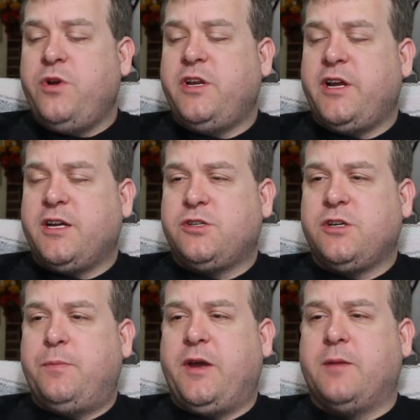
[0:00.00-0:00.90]
We did
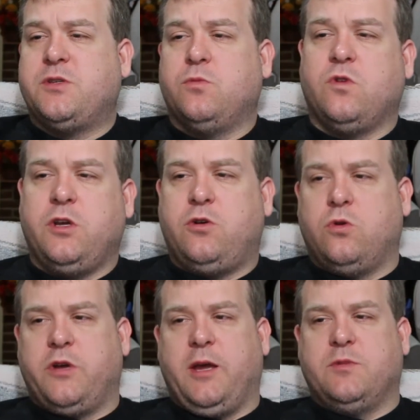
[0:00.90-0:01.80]
actually pick up some really
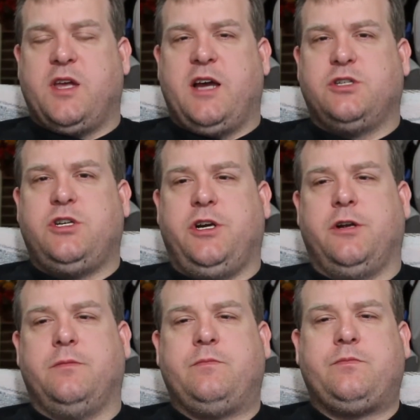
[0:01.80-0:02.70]
cool games last
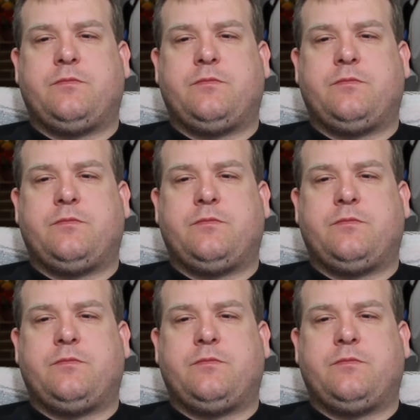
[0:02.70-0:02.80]
year,